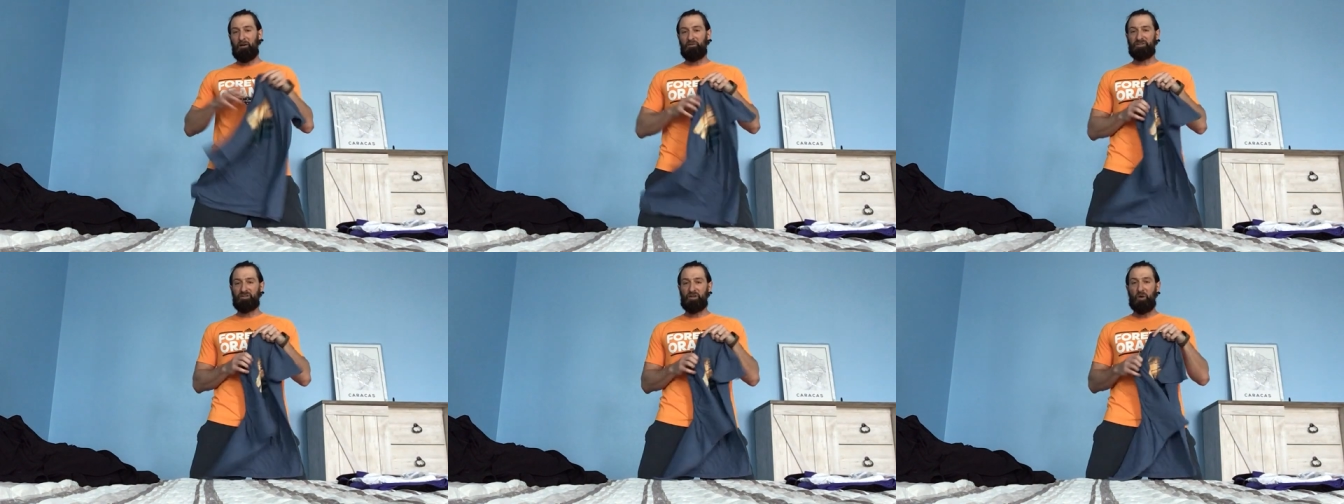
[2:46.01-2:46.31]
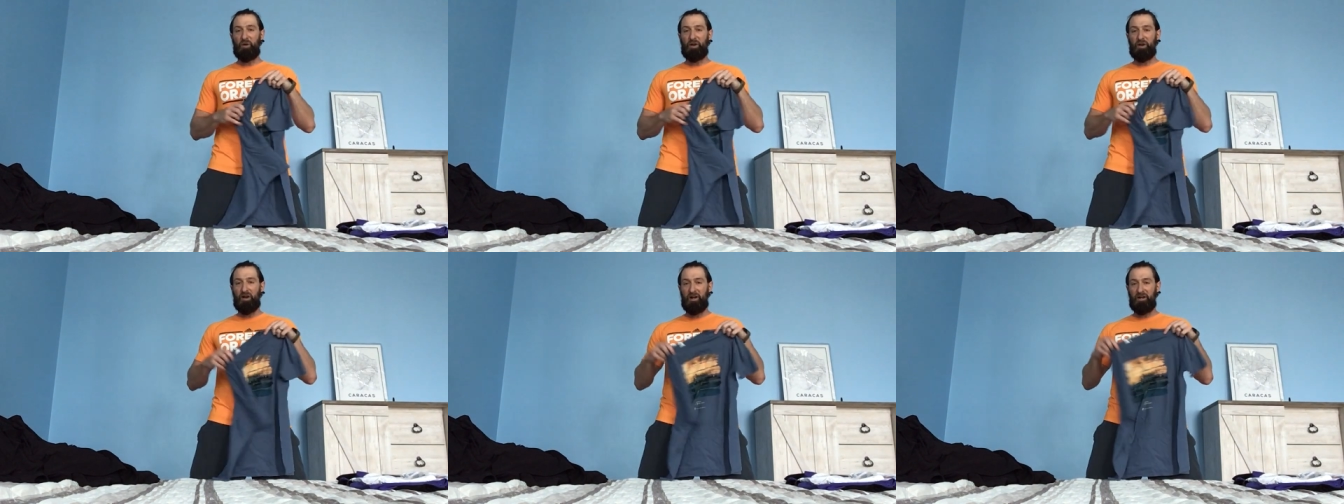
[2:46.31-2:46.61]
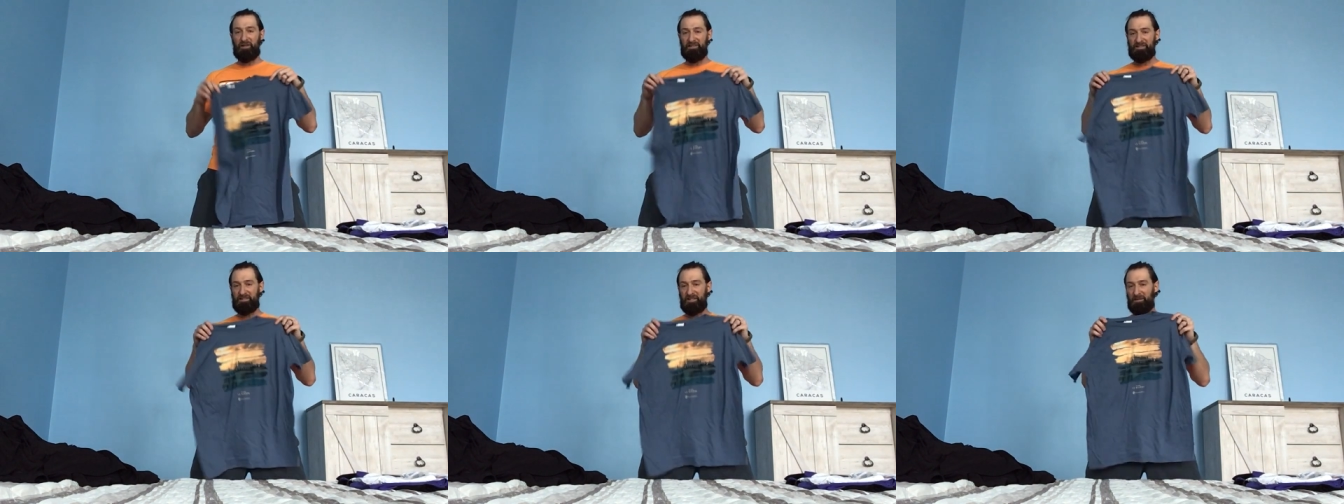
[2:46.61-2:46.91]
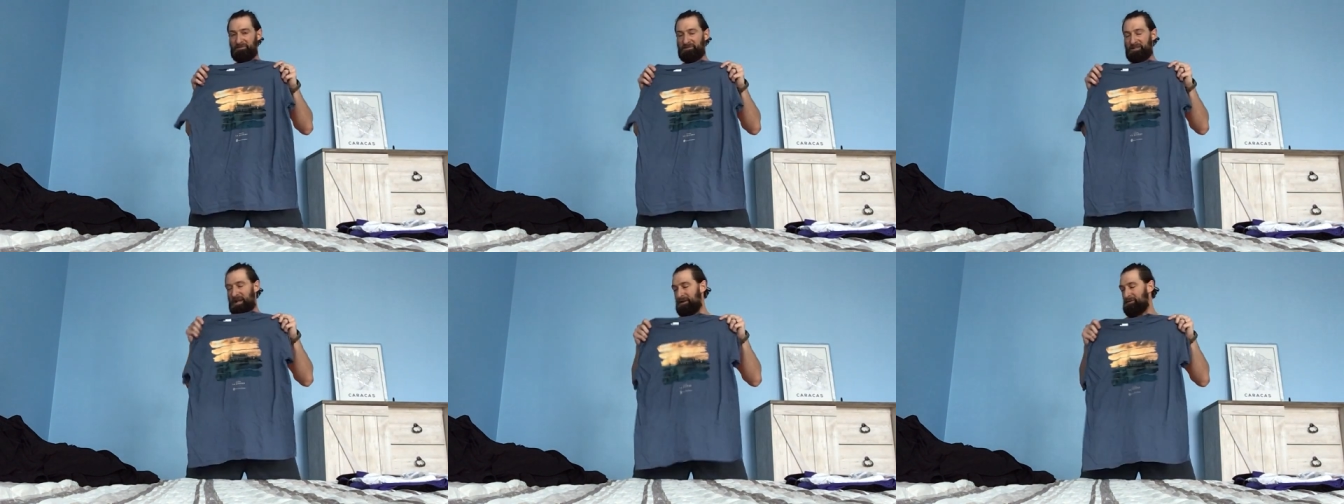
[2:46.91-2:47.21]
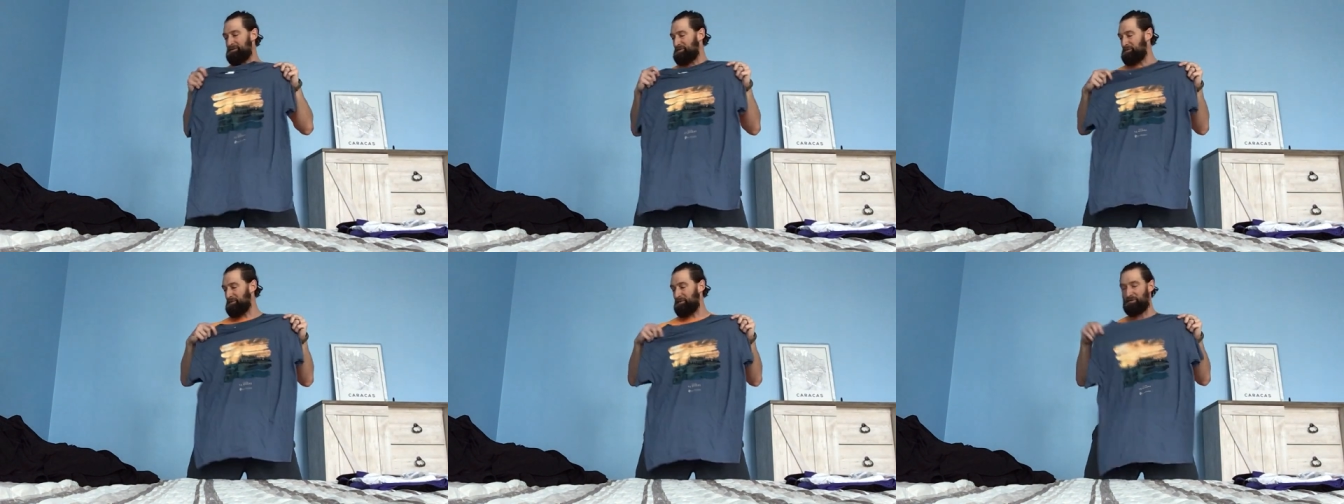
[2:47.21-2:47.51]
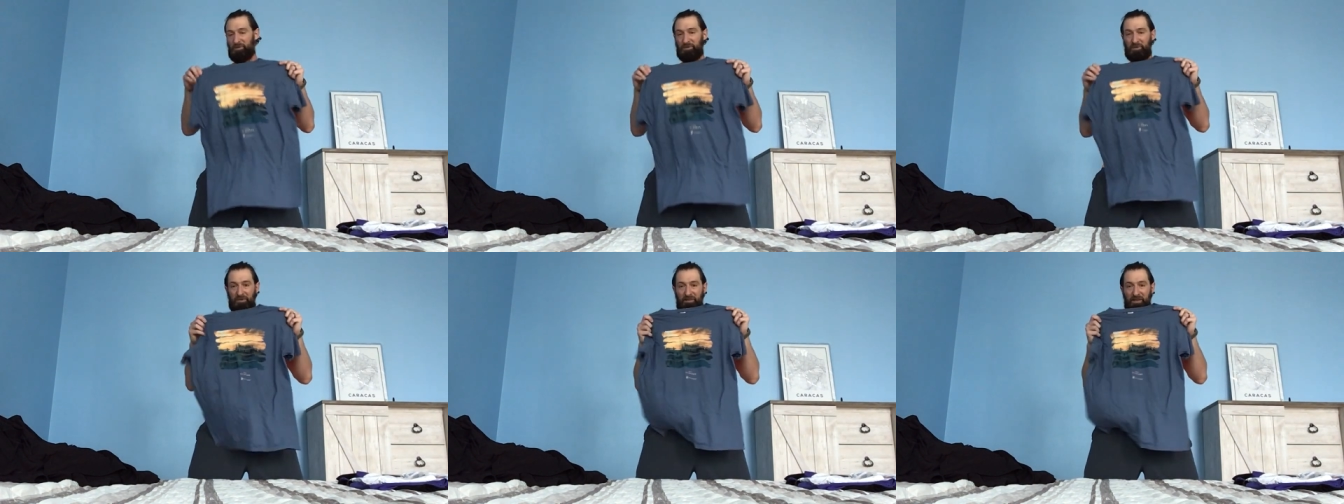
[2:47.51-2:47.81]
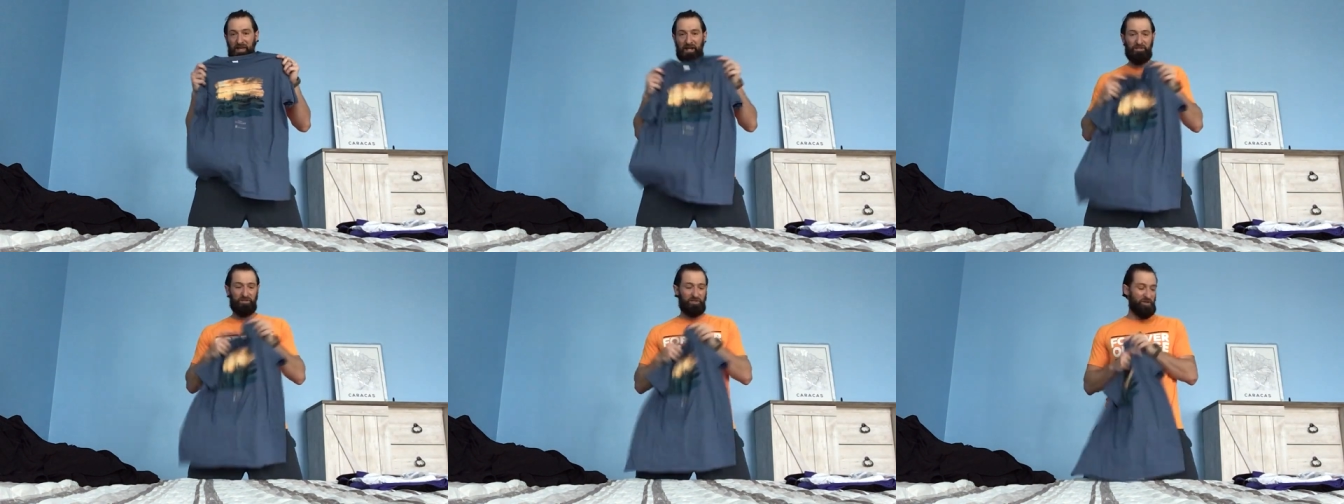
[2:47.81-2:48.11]
was going on at the same time, so we were doing
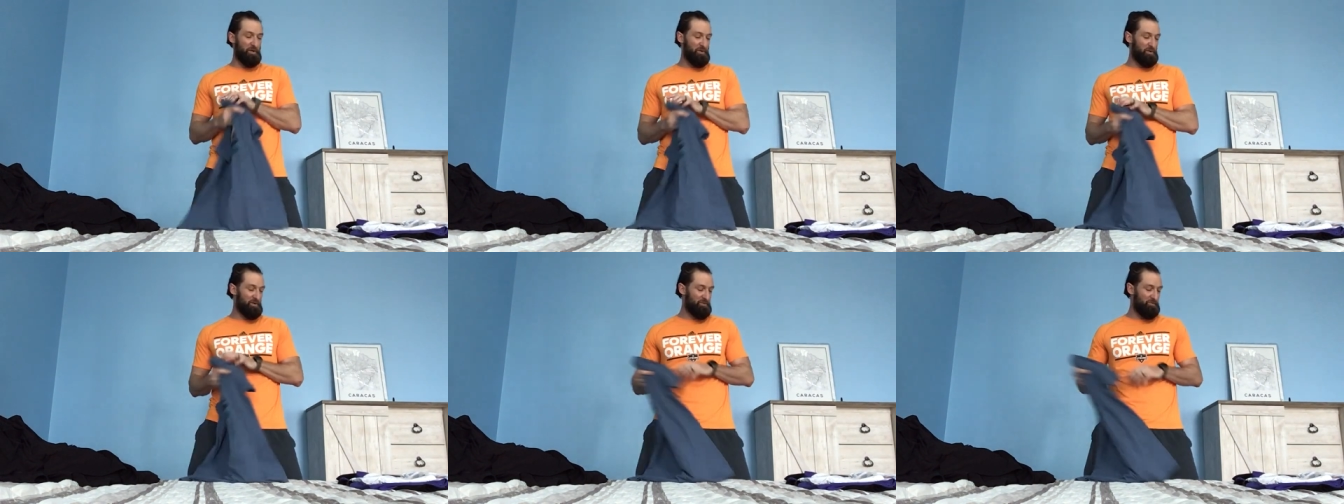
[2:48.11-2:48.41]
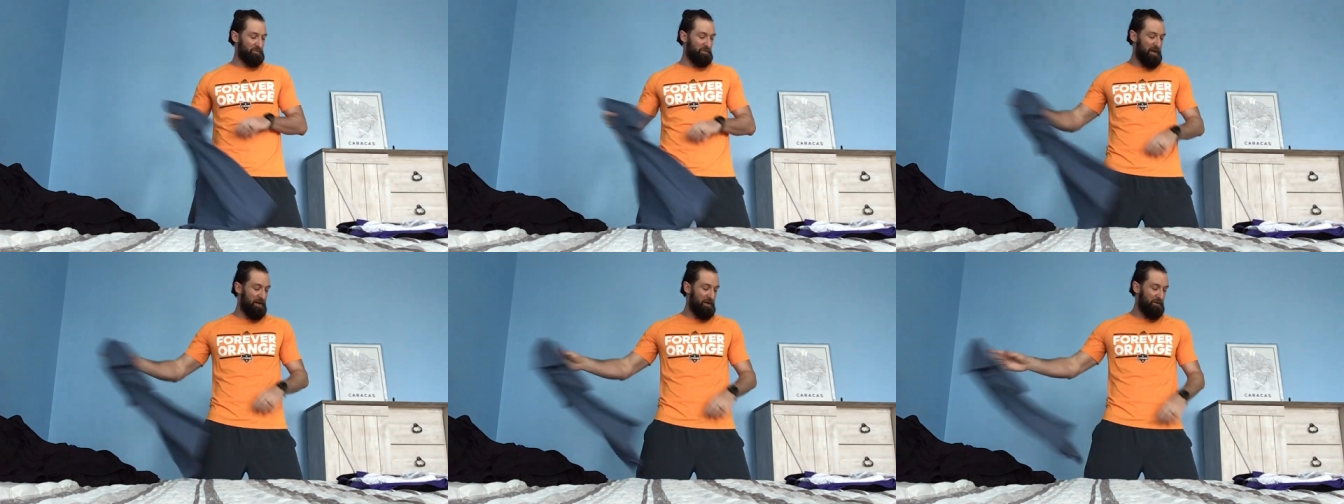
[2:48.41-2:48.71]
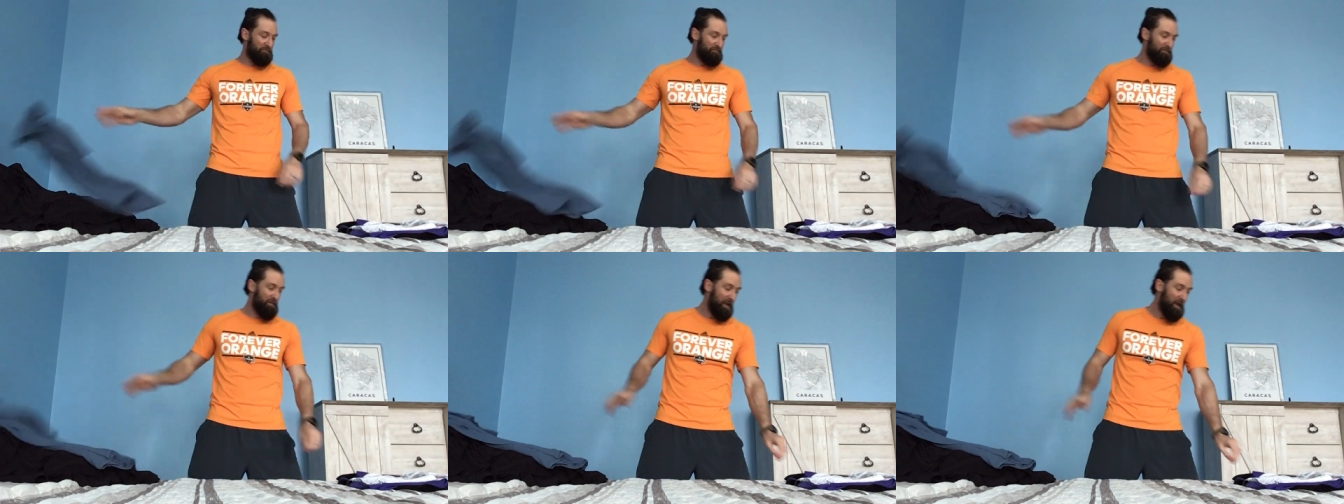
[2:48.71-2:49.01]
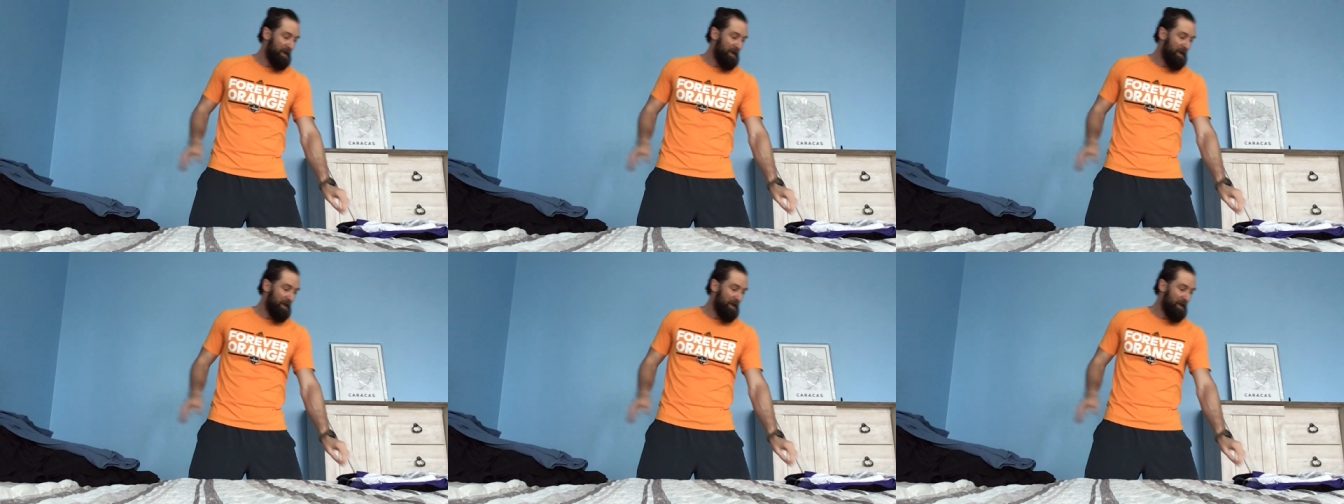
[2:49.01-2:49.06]
that show as well.